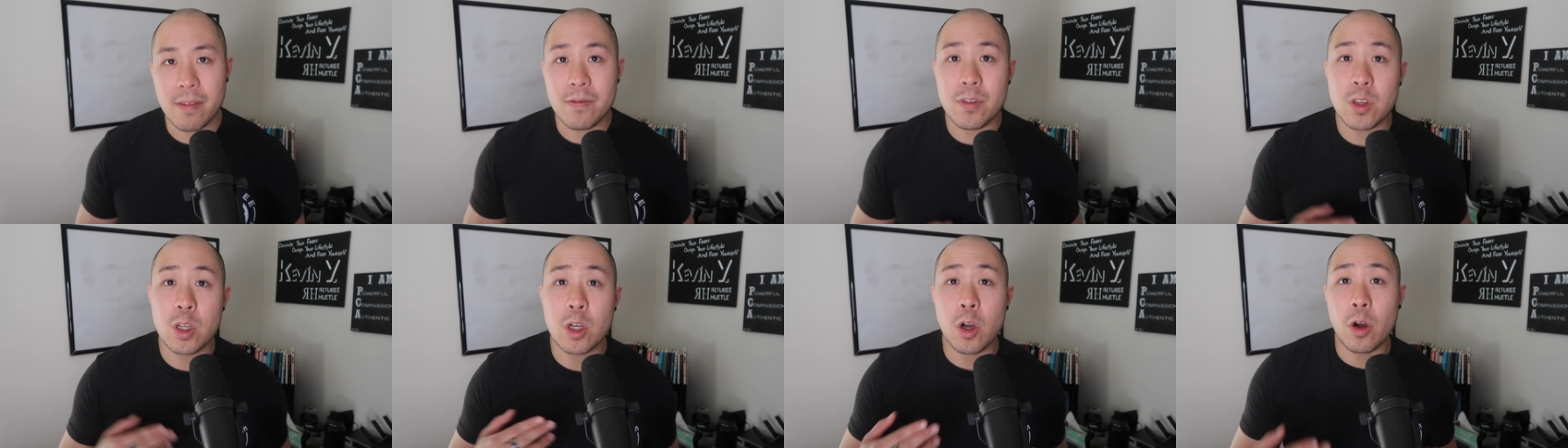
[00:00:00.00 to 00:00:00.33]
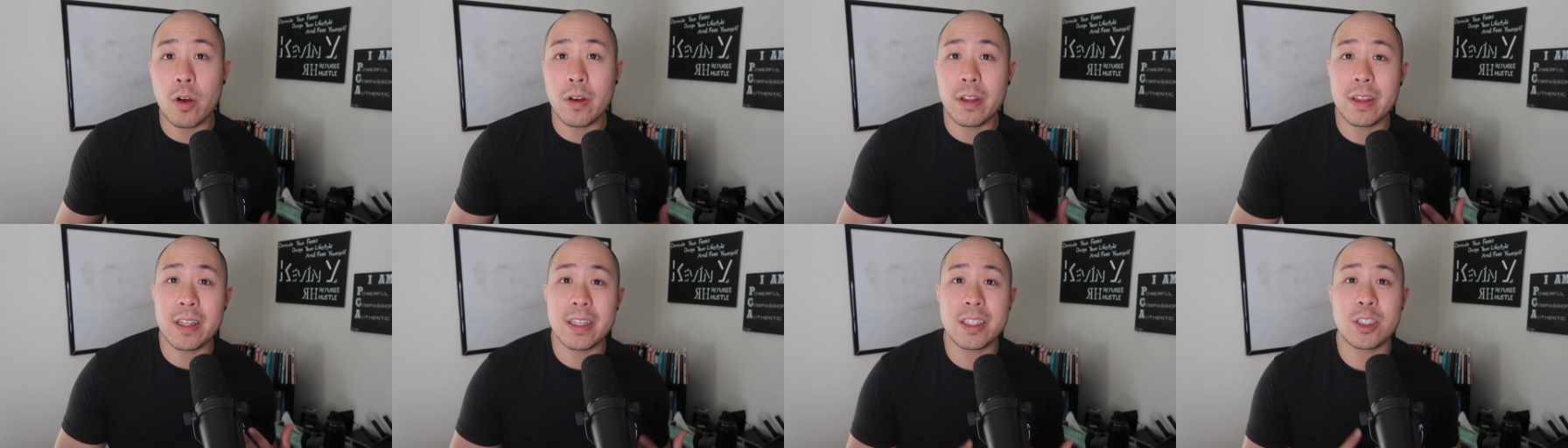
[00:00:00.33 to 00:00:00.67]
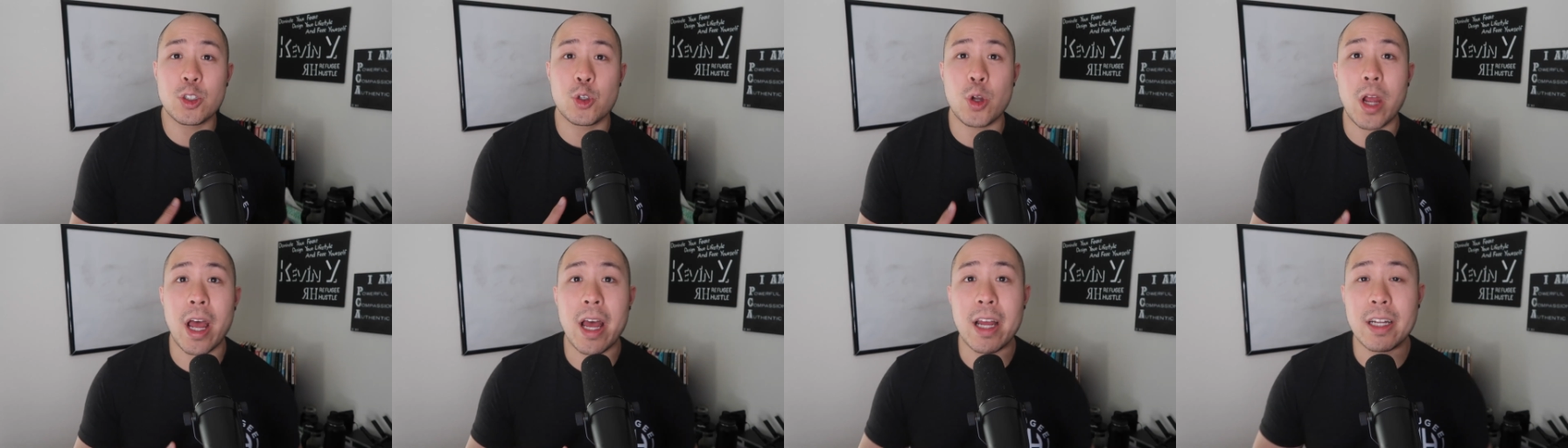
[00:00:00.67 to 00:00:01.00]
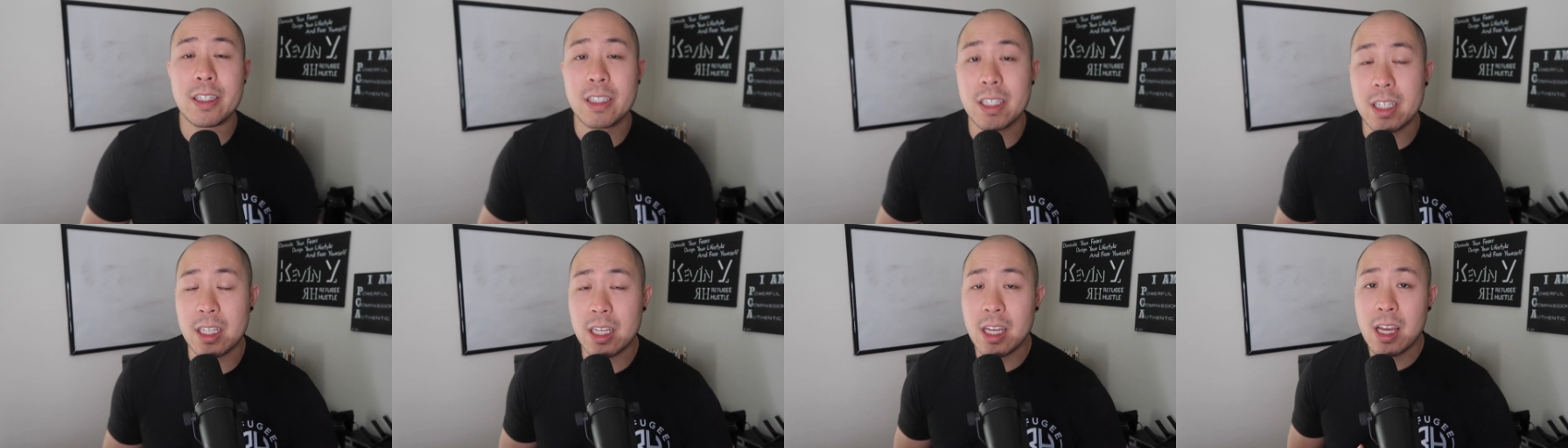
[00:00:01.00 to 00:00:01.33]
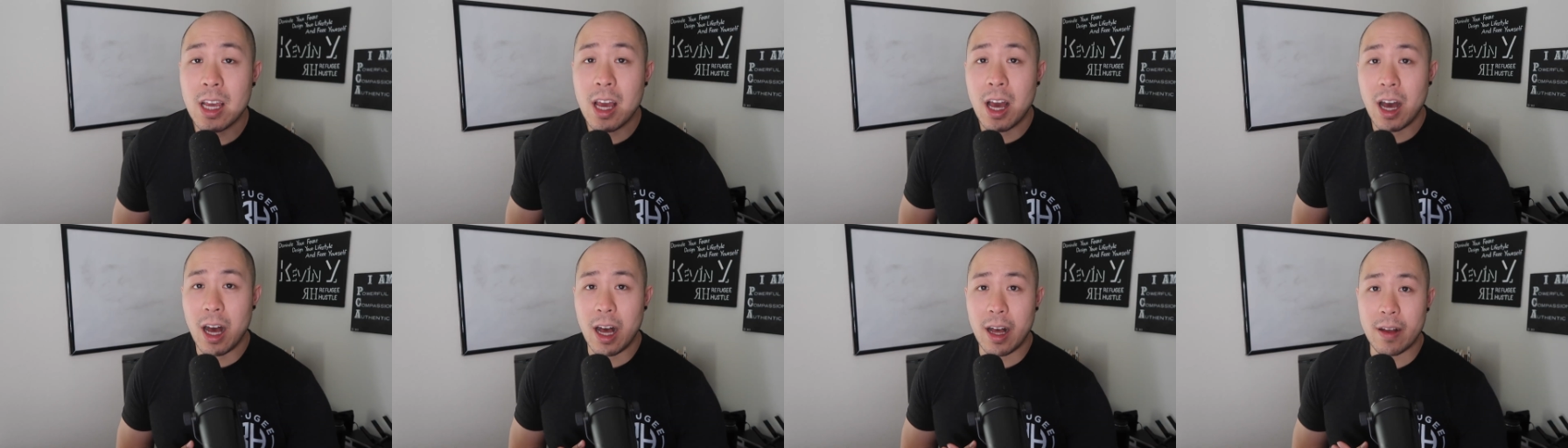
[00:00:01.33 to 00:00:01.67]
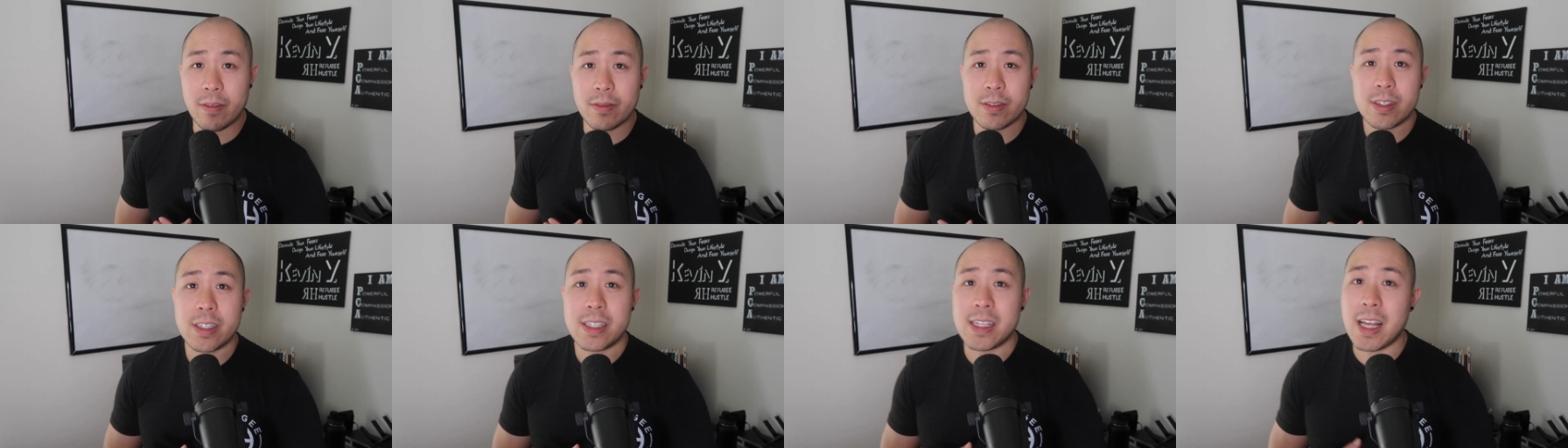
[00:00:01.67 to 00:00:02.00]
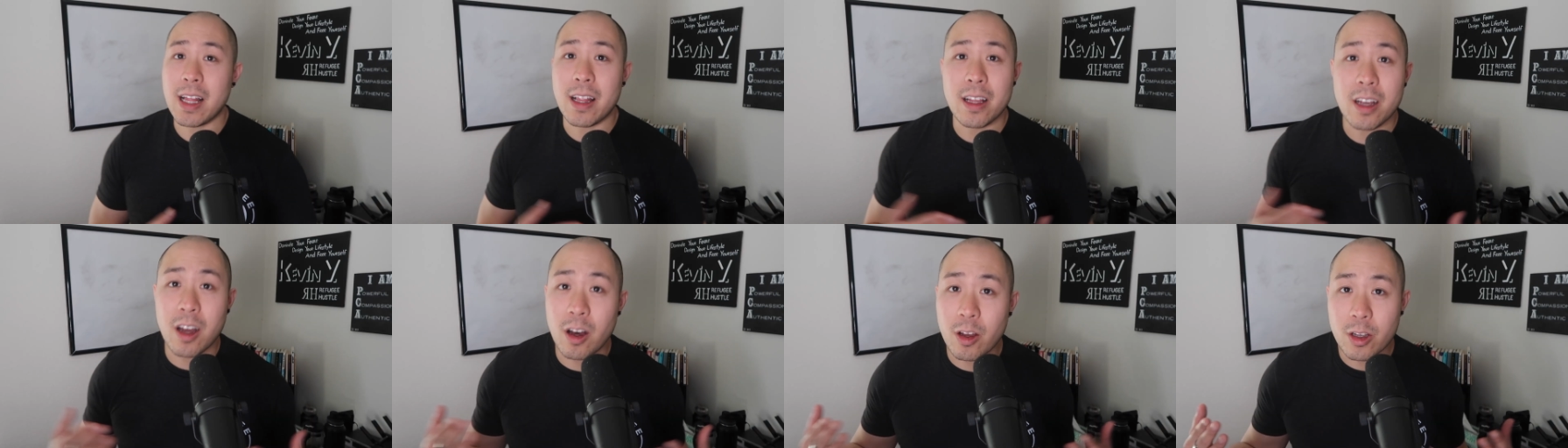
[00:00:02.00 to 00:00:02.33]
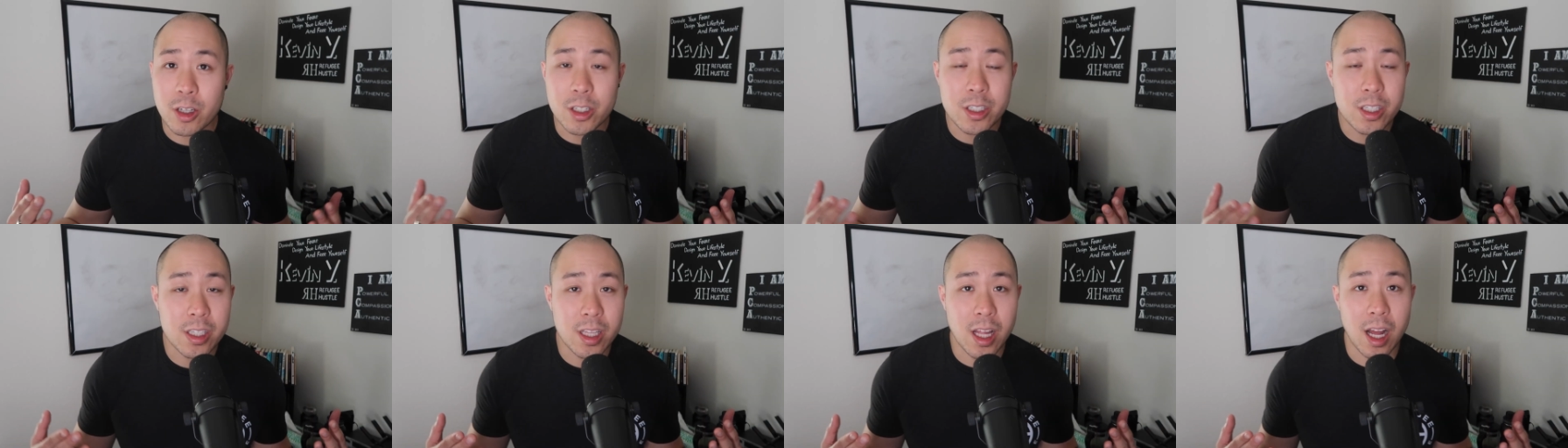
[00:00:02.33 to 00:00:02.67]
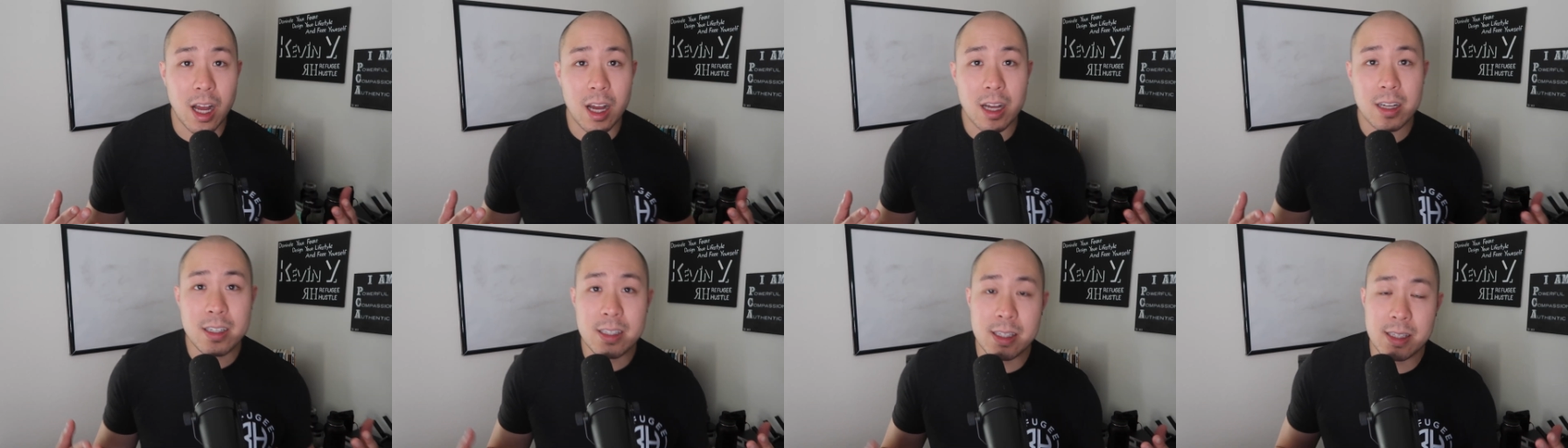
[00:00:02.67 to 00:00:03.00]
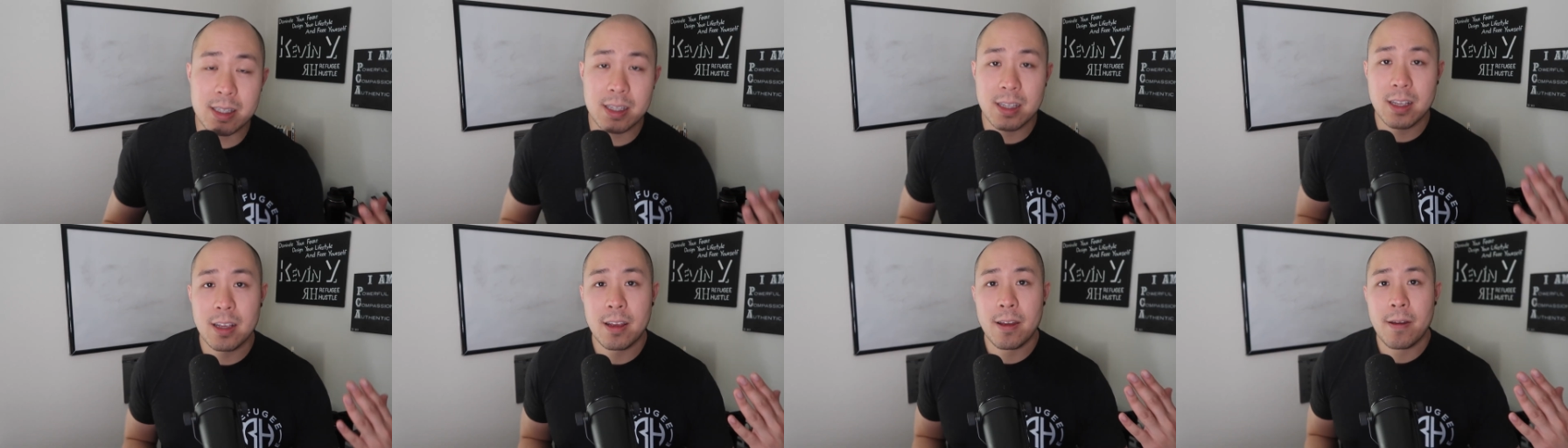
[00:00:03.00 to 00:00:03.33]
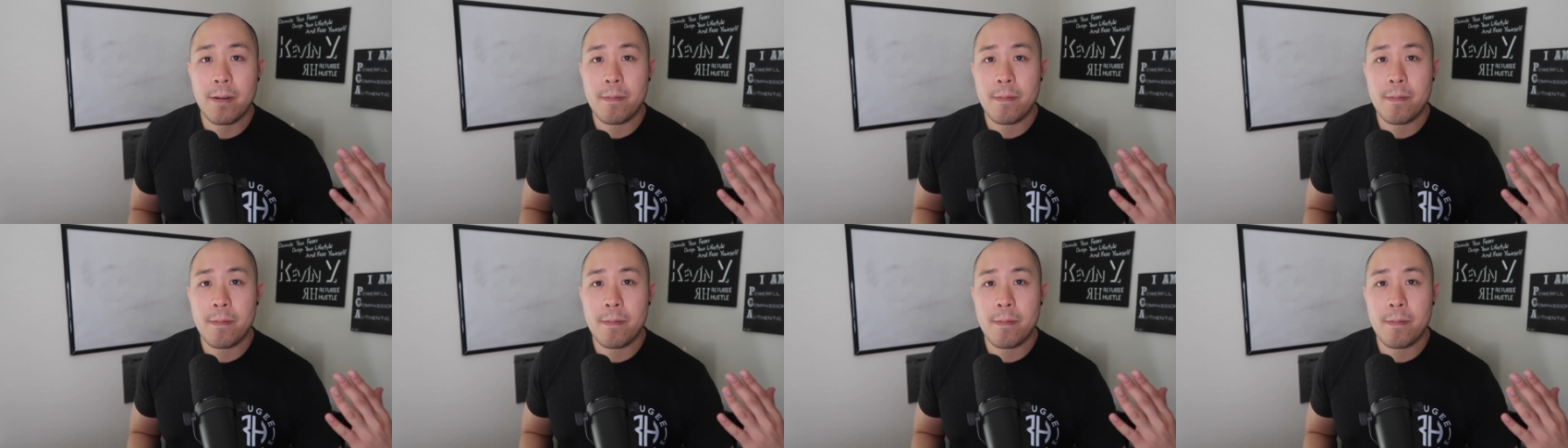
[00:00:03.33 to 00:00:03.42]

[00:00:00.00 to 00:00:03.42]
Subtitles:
If you go to this strategy of selling all your stocks